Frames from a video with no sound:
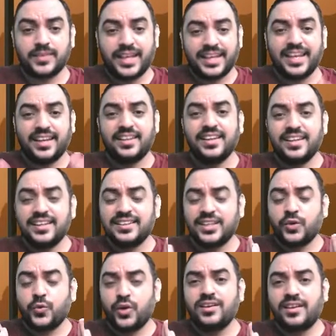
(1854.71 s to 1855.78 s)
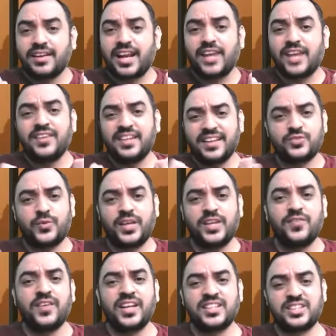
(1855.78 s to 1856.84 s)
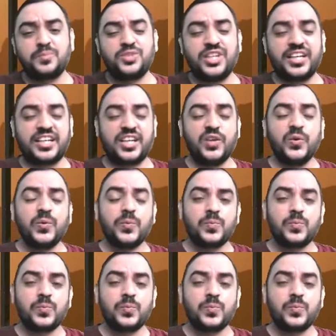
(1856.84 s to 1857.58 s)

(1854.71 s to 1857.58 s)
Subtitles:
Again, the word relevant is very, very subjective,